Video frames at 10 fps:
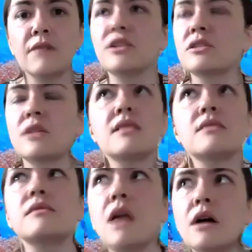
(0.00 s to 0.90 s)
I just I
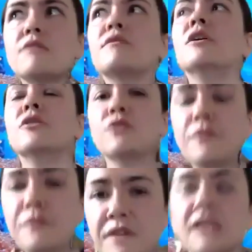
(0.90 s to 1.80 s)
love
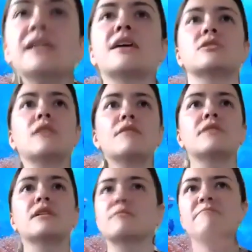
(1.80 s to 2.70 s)
graffiti. I just love
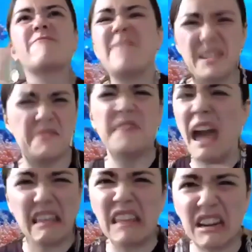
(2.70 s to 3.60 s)
the big
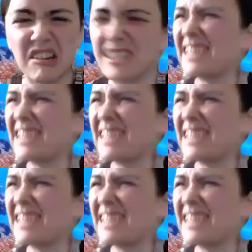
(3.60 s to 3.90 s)
fat letters,